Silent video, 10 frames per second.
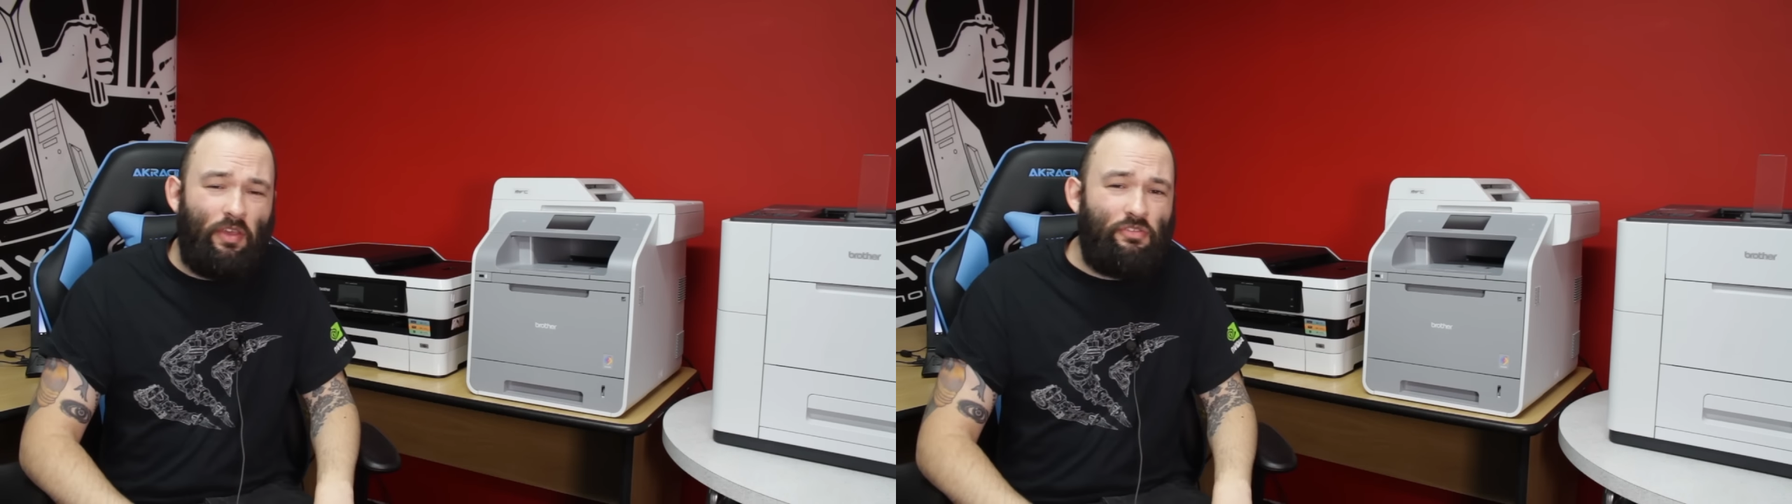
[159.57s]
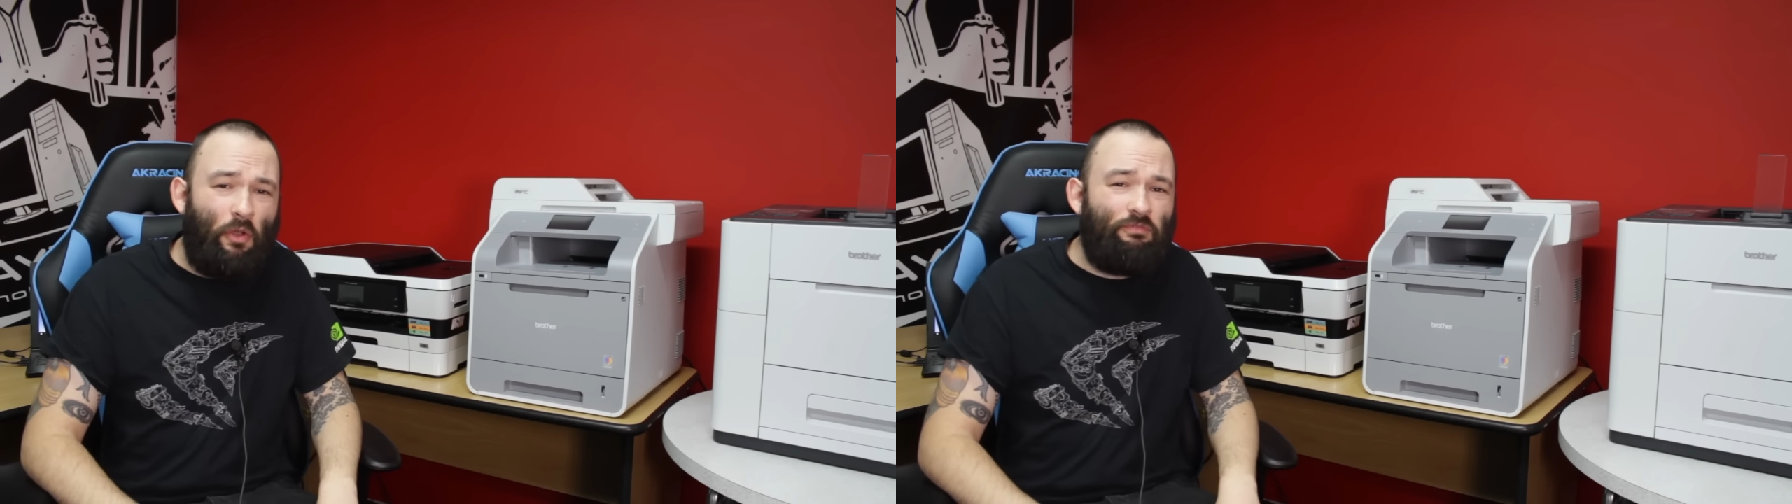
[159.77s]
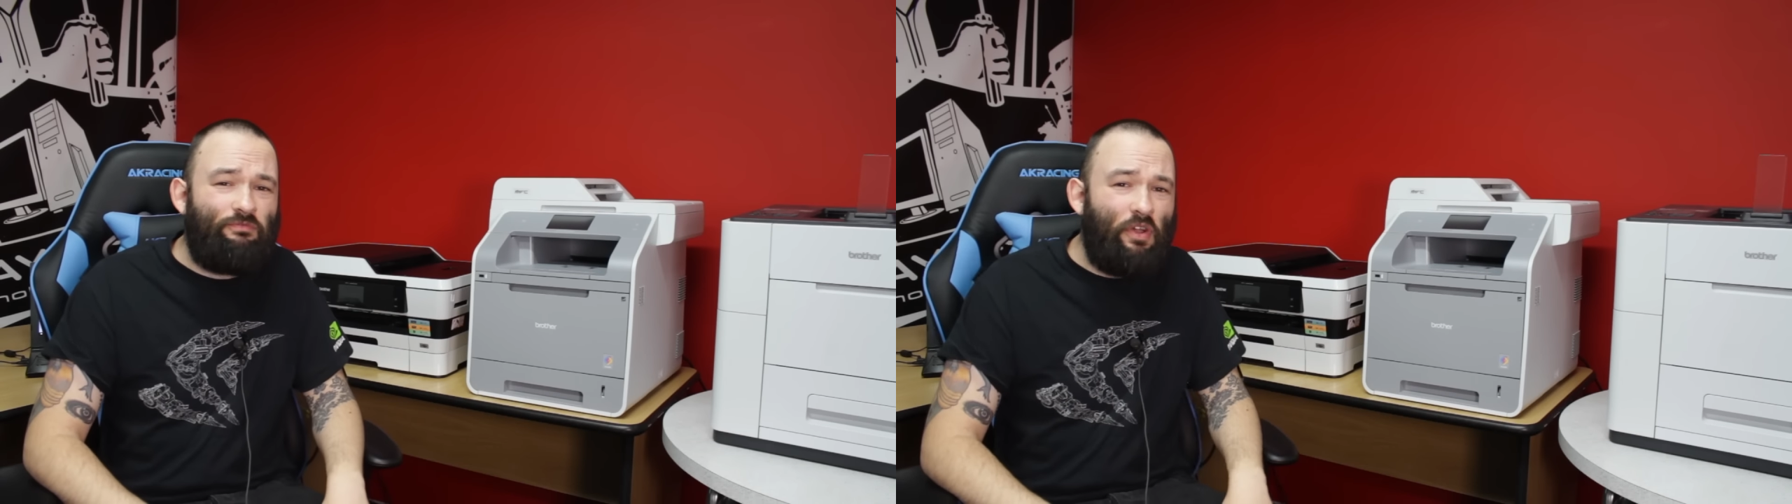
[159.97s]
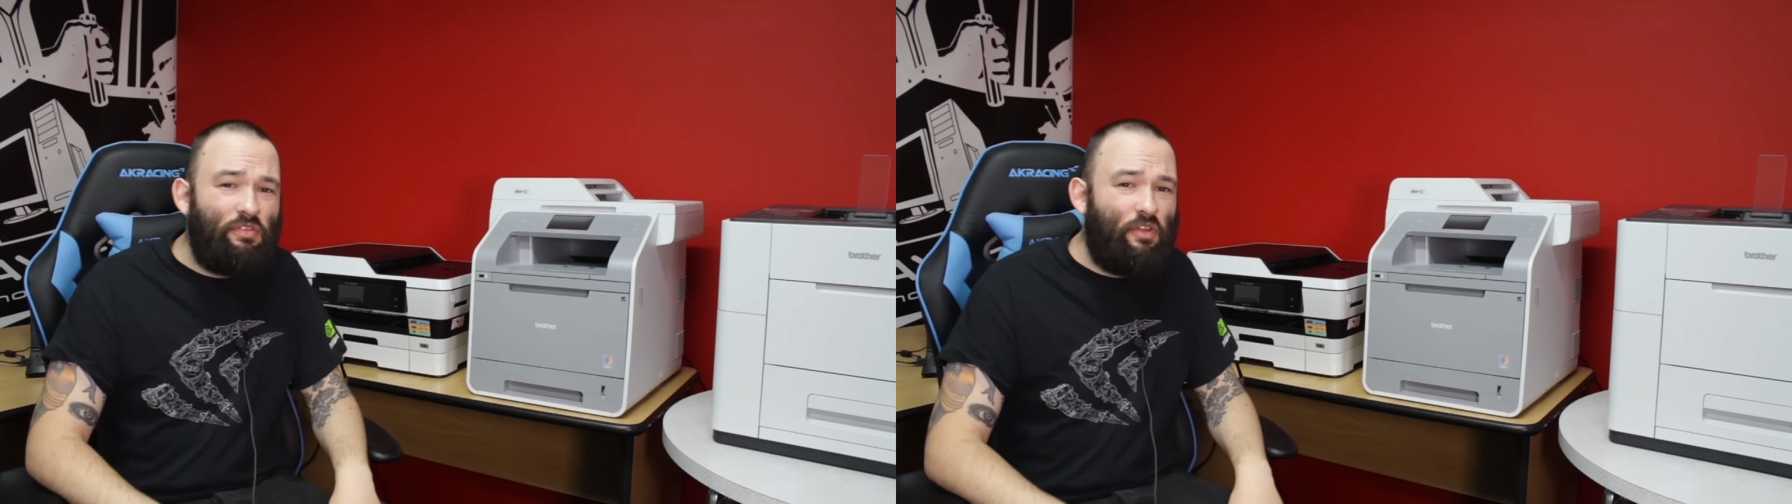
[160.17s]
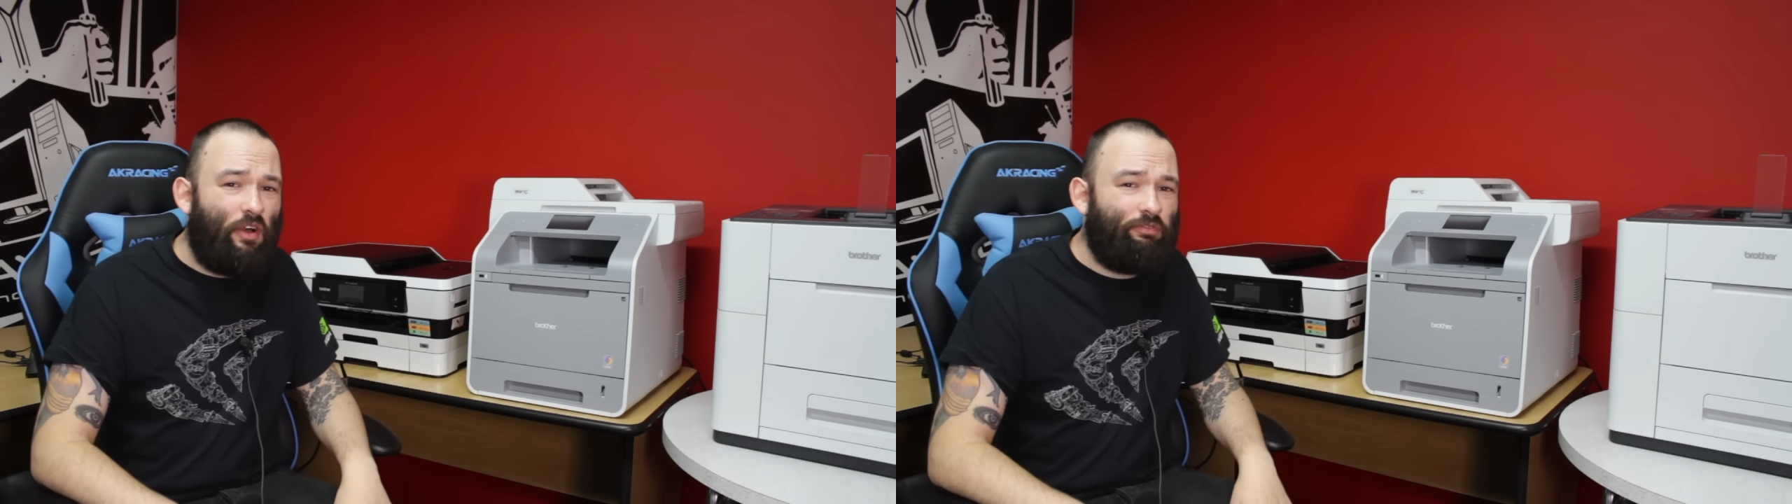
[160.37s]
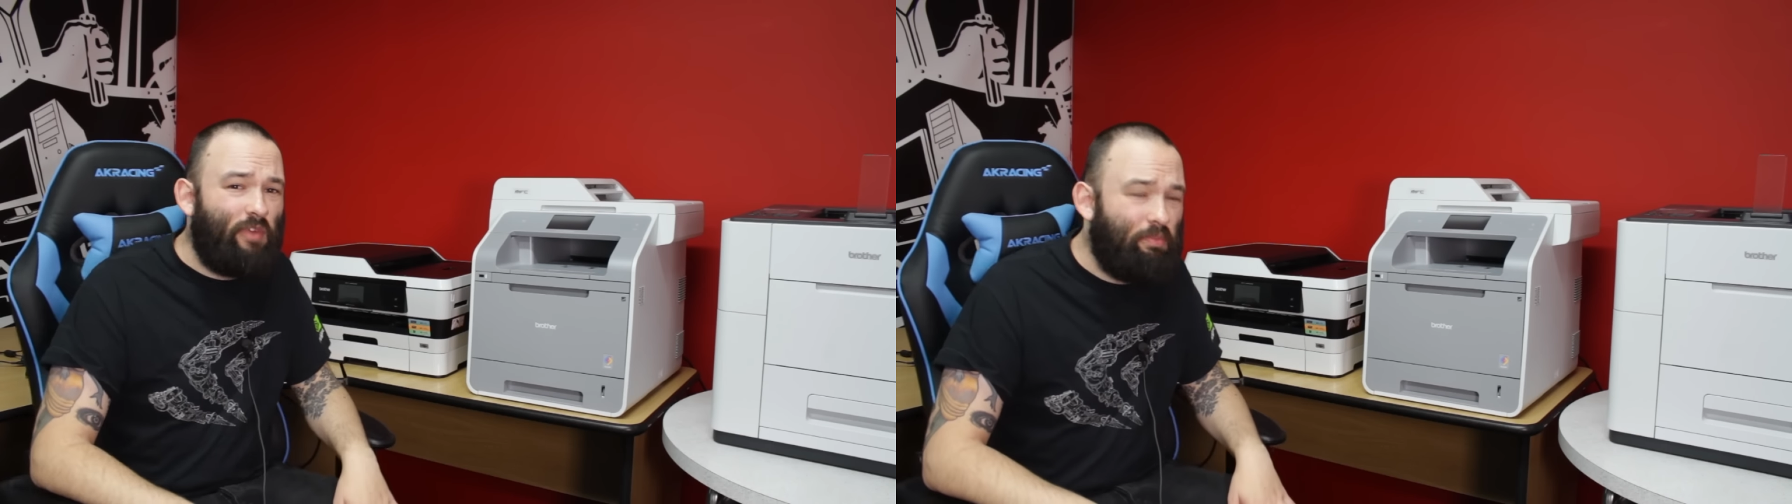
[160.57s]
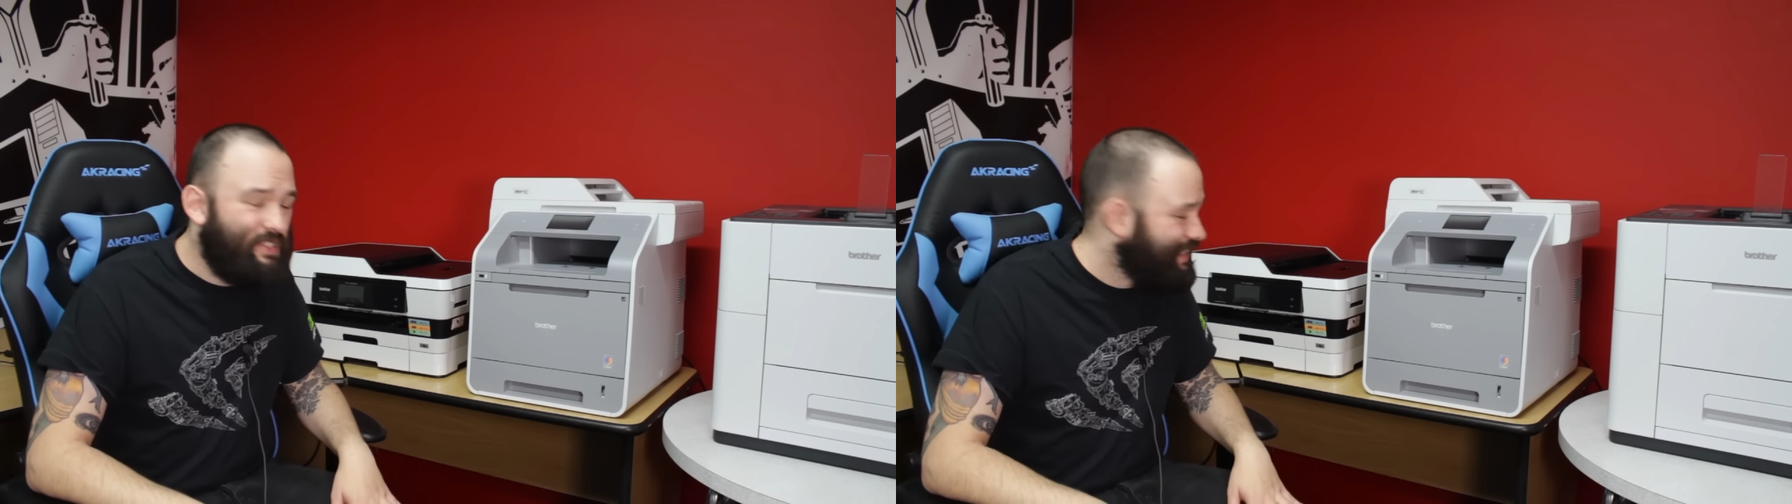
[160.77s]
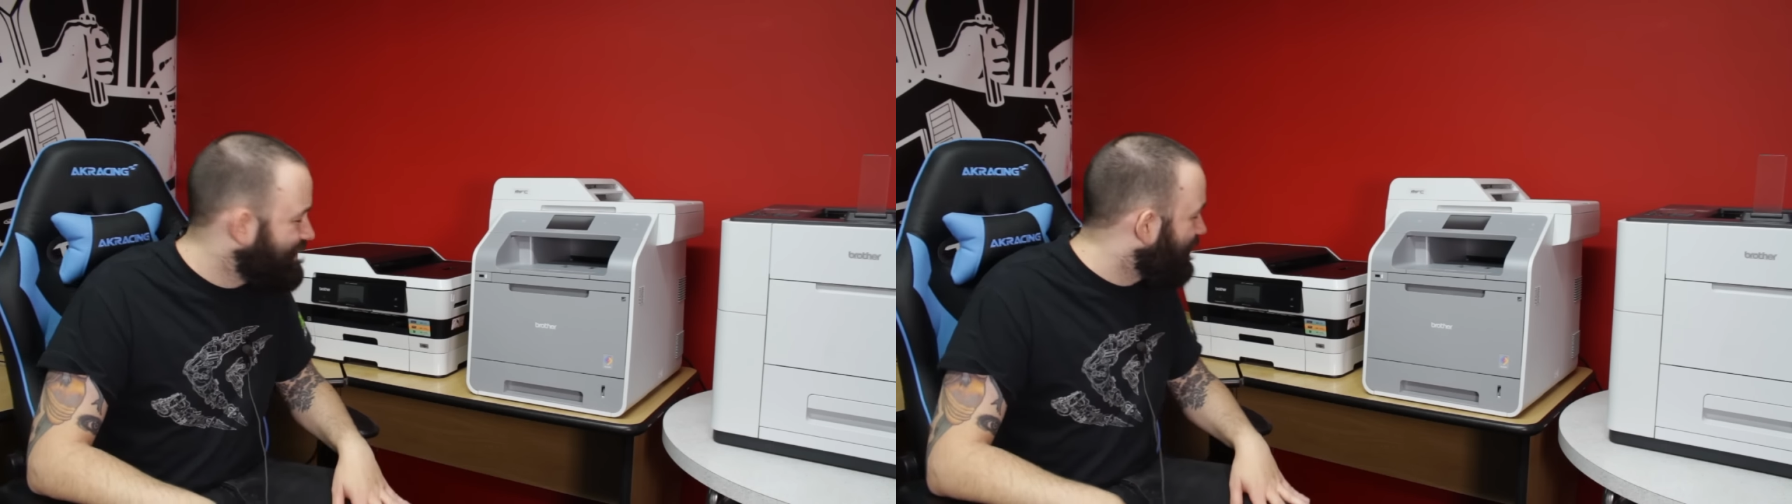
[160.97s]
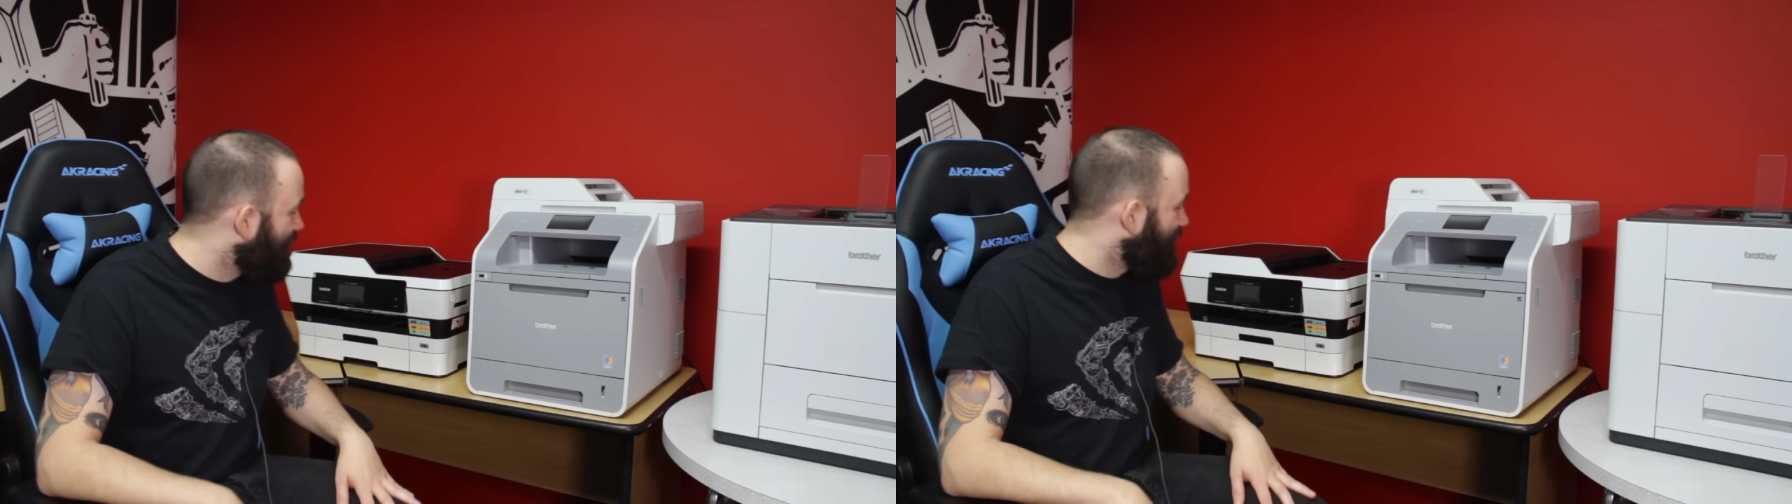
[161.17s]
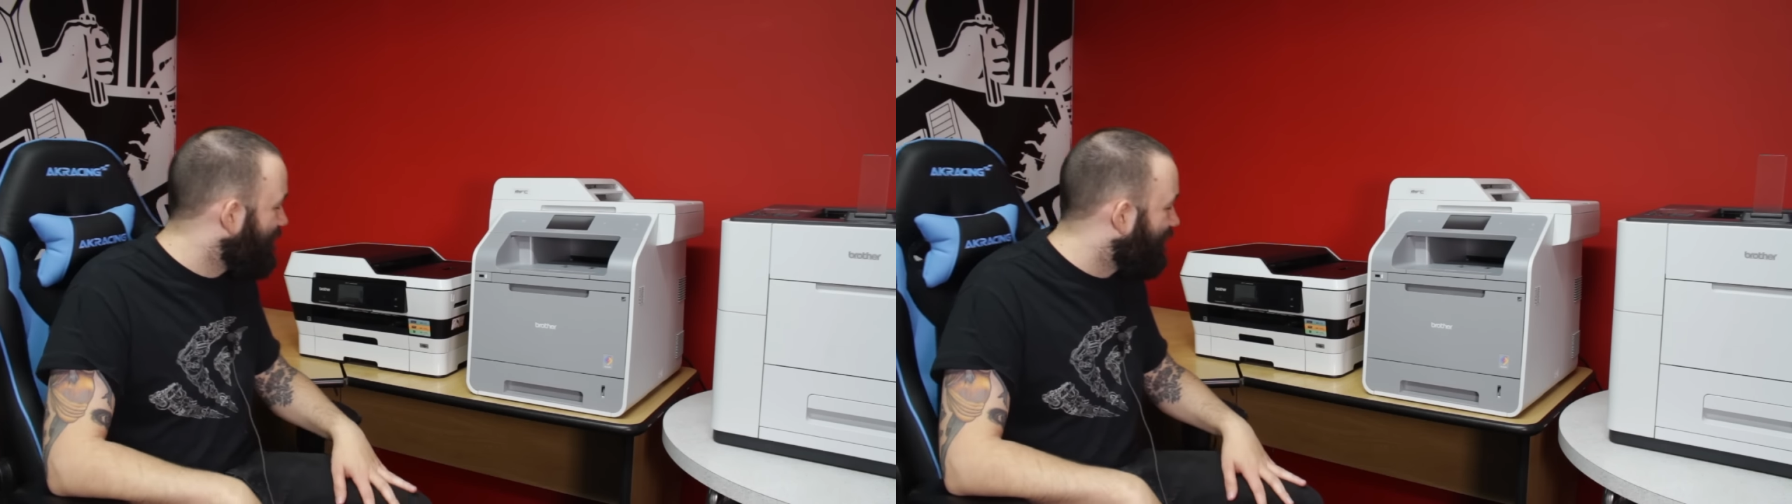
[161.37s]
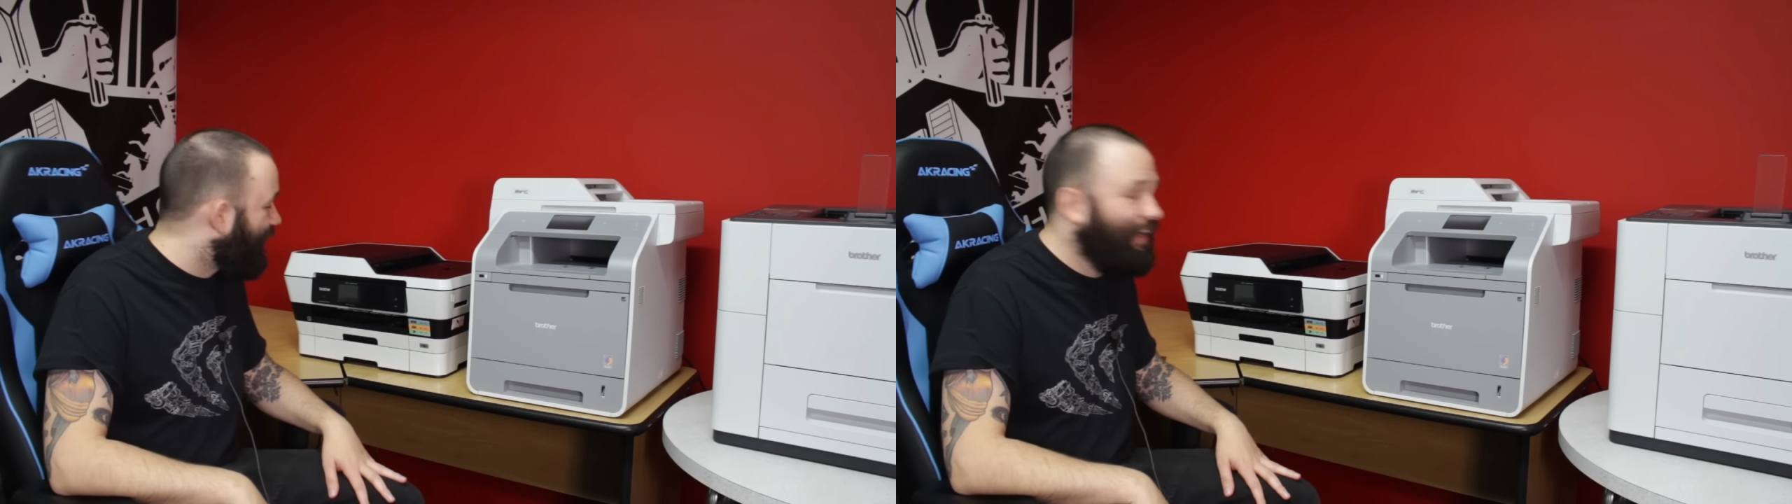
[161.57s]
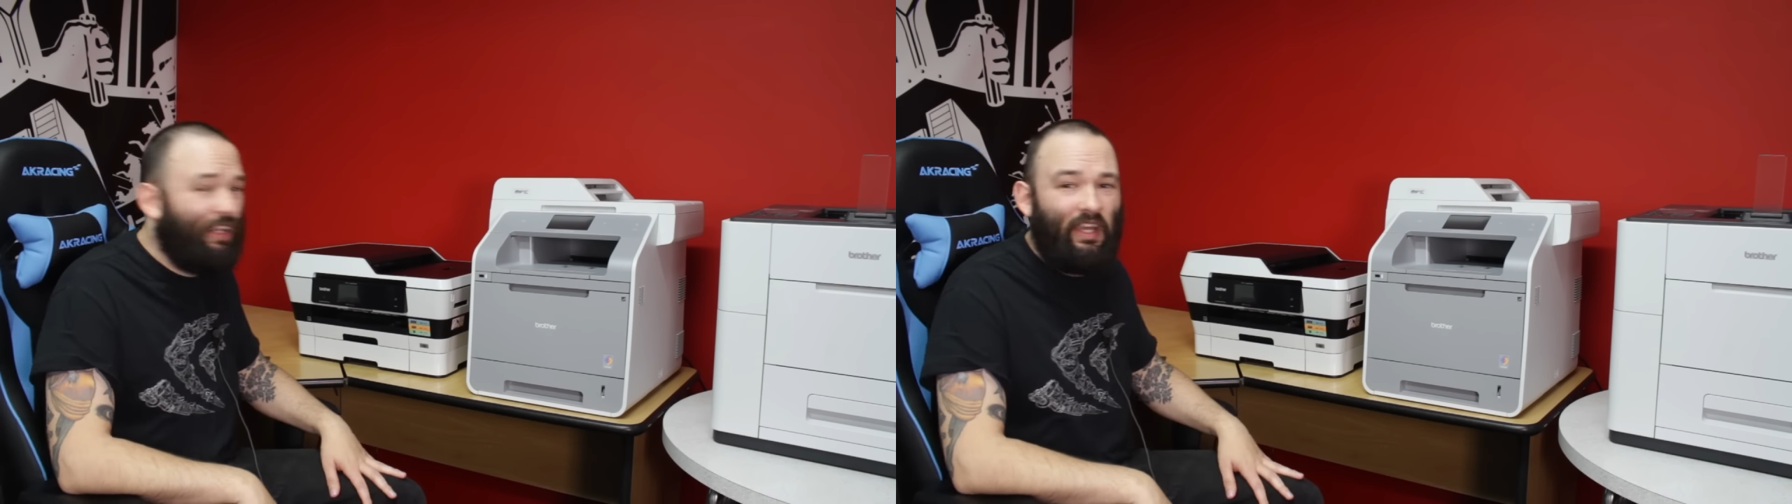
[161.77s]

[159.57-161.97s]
So first off, representing the color